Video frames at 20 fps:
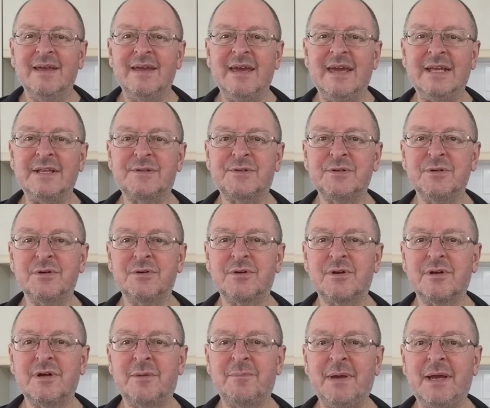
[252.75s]
it
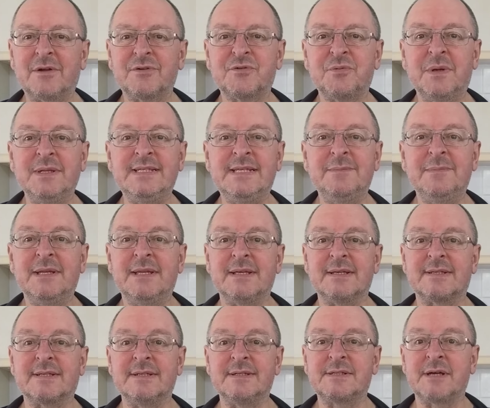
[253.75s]
took about 20
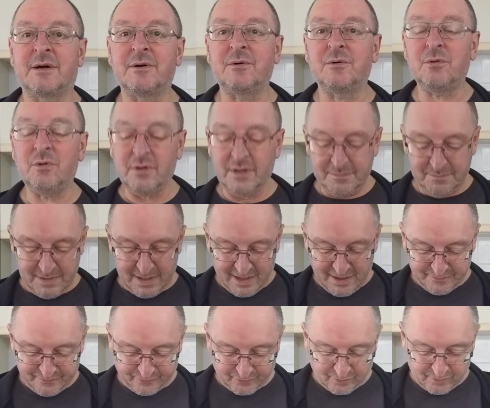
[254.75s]
minutes in total in the
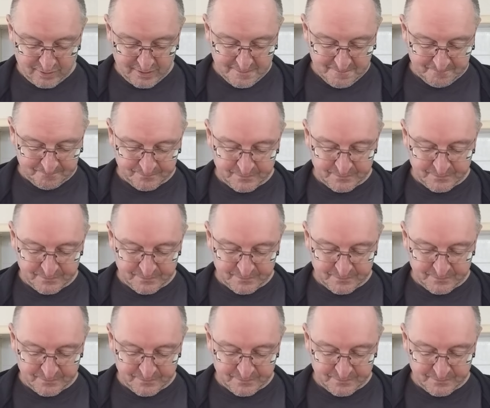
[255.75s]
air fryer.